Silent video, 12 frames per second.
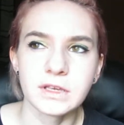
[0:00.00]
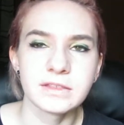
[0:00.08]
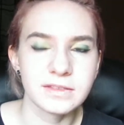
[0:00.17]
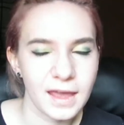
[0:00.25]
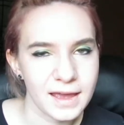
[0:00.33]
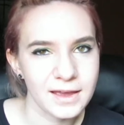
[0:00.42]

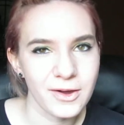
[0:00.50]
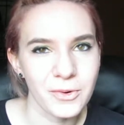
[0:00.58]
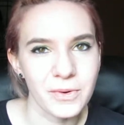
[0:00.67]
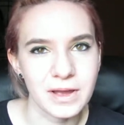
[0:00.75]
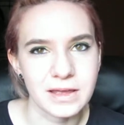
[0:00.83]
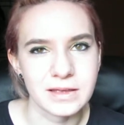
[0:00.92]
that
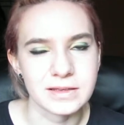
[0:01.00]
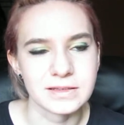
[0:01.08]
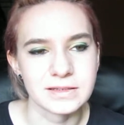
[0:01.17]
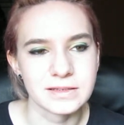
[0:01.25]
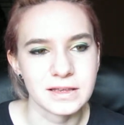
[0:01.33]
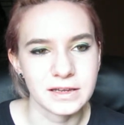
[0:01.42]

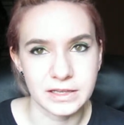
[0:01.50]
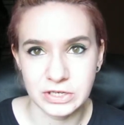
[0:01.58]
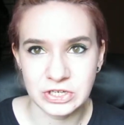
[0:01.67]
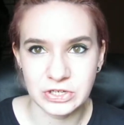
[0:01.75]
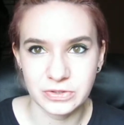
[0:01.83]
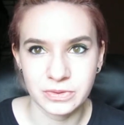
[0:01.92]
was an
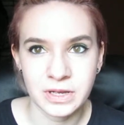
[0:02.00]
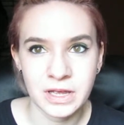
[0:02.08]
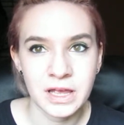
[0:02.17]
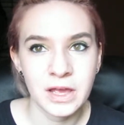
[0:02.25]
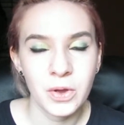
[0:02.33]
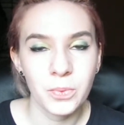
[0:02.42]
issue.
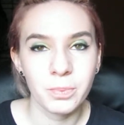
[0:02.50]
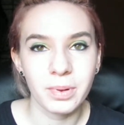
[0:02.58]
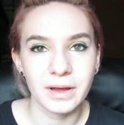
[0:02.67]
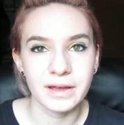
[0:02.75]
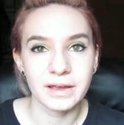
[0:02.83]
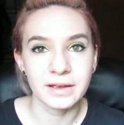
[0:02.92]

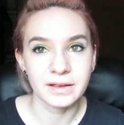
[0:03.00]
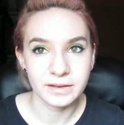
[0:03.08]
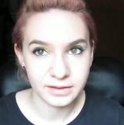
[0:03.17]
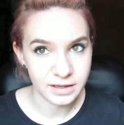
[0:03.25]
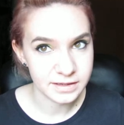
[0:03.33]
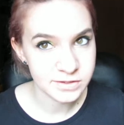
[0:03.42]
But
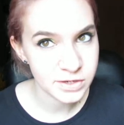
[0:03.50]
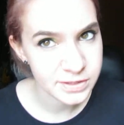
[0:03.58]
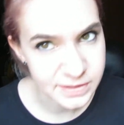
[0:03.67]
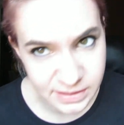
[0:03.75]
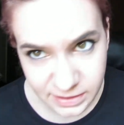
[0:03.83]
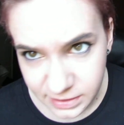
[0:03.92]
as you can
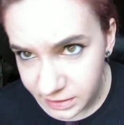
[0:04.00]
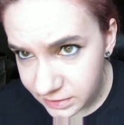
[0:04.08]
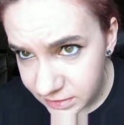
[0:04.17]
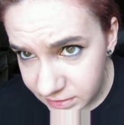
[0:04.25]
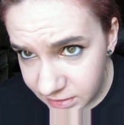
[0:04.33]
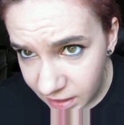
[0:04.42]
see, it
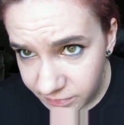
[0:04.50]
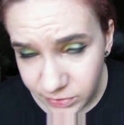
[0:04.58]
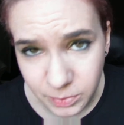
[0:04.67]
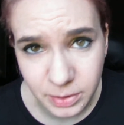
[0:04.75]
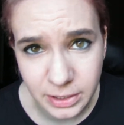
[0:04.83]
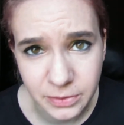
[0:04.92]
did cover
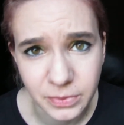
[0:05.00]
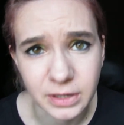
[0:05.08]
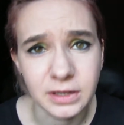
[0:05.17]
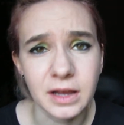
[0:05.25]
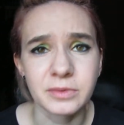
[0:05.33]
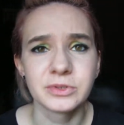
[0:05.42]
pretty
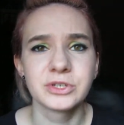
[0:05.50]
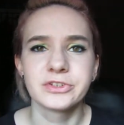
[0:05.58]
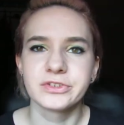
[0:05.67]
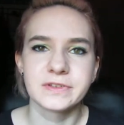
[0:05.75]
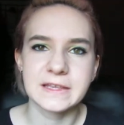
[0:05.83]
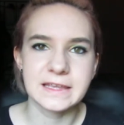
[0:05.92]
well. I was
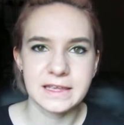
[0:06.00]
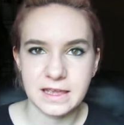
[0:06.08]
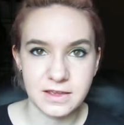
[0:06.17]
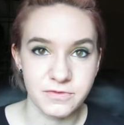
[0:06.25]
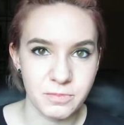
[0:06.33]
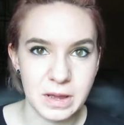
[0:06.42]
just seeing
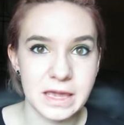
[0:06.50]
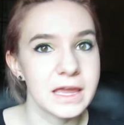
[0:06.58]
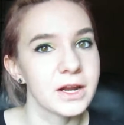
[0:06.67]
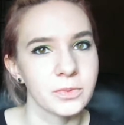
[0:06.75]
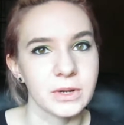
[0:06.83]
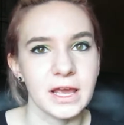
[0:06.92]
if my
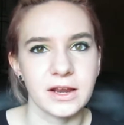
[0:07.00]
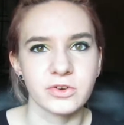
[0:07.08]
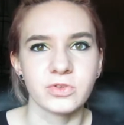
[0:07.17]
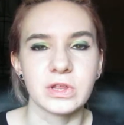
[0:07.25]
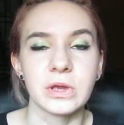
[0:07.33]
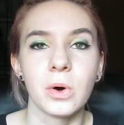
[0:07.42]
hair would
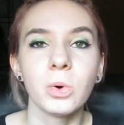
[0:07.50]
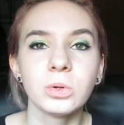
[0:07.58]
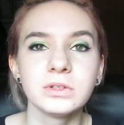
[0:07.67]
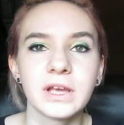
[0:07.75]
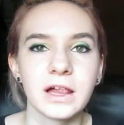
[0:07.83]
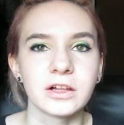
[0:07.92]
actually
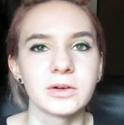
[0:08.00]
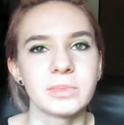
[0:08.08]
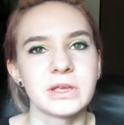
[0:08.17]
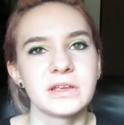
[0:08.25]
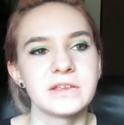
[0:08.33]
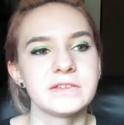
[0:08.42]
hold color,
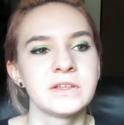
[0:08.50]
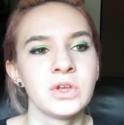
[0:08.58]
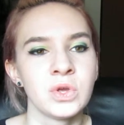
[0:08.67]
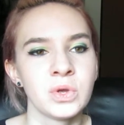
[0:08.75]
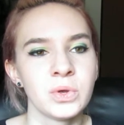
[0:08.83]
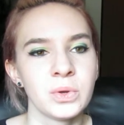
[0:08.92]
because
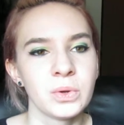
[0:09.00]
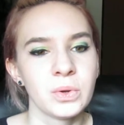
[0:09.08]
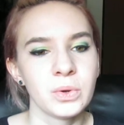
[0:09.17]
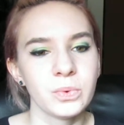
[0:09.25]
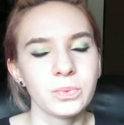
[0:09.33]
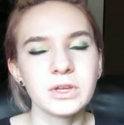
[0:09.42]

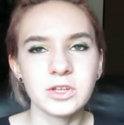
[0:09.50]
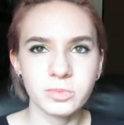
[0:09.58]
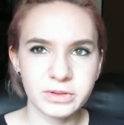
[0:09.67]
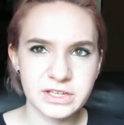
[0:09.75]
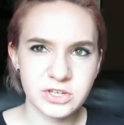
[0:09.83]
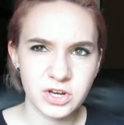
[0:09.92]
when you
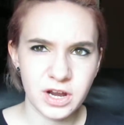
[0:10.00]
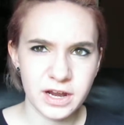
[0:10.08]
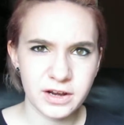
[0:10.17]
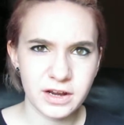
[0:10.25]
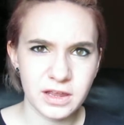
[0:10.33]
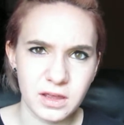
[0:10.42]
bleach your
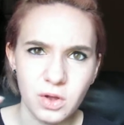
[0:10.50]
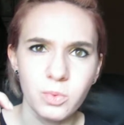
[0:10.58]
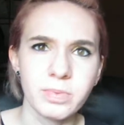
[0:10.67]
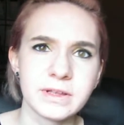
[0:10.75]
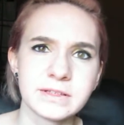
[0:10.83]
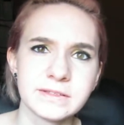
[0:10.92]
hair, it
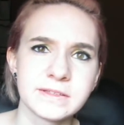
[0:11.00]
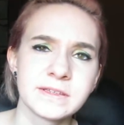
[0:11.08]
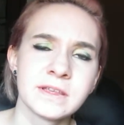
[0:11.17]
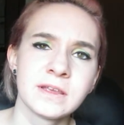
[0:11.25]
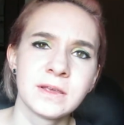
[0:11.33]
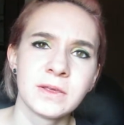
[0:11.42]
opens
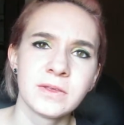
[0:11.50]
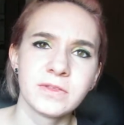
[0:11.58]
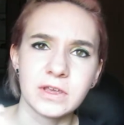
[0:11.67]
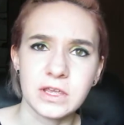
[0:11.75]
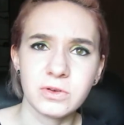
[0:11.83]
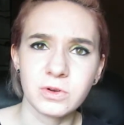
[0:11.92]

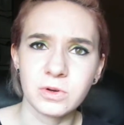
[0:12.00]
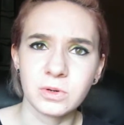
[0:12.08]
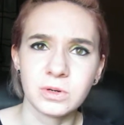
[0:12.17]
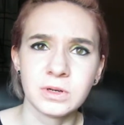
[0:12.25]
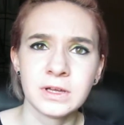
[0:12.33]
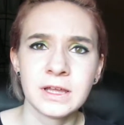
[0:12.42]
the
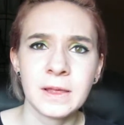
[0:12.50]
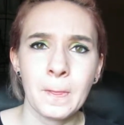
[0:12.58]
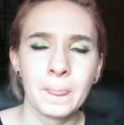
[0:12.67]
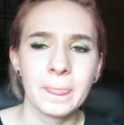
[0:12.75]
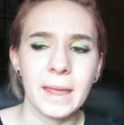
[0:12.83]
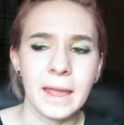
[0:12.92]
cuticle,
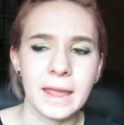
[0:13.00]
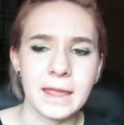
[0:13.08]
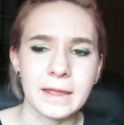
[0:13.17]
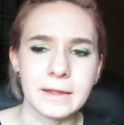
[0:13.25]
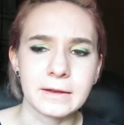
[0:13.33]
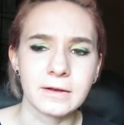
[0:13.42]

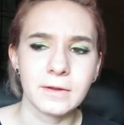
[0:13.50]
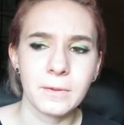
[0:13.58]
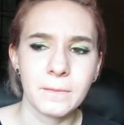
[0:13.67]
and